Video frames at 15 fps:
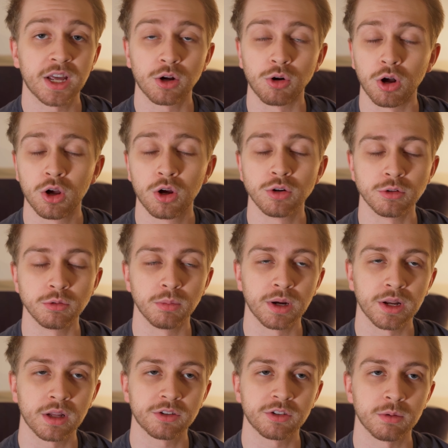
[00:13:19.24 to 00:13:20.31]
I got home
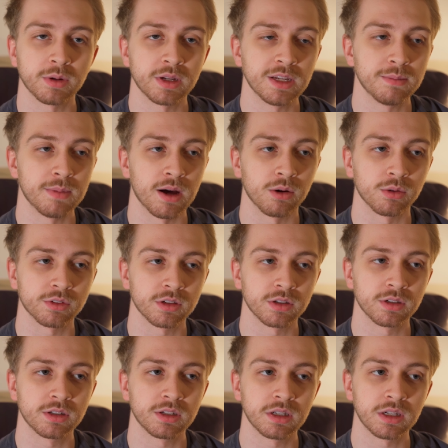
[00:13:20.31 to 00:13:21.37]
and I checked my emails
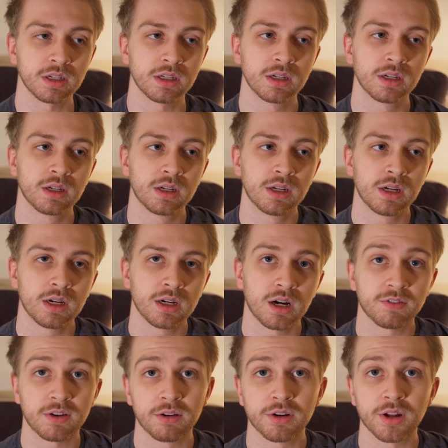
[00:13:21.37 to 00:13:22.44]
and
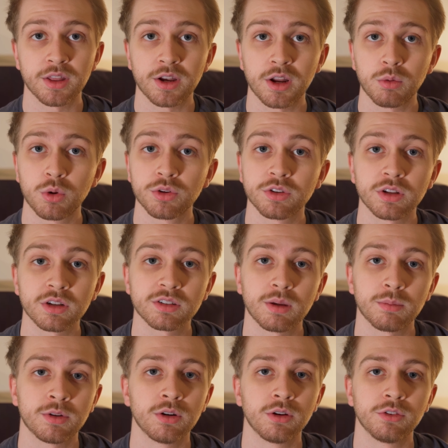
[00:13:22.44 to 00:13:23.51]
found out that I wasn't
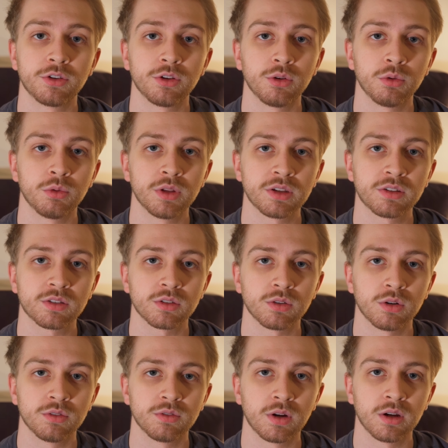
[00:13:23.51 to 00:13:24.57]
accepted onto this
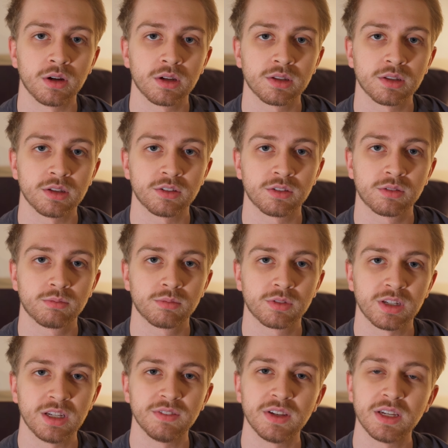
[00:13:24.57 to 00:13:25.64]
sort of this
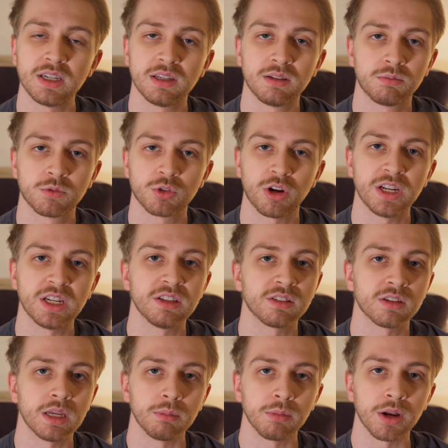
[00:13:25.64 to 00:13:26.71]
TV trainee
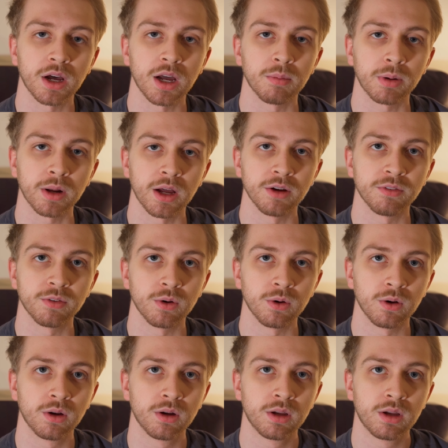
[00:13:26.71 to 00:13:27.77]
scheme that I applied
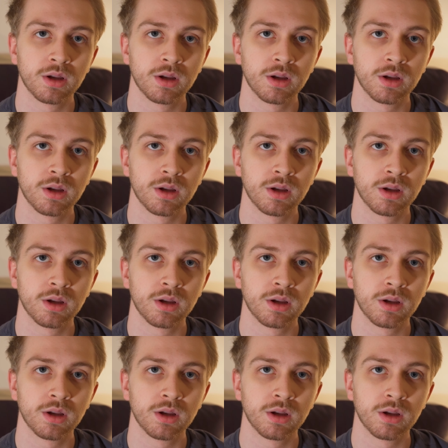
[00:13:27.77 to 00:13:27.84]
for.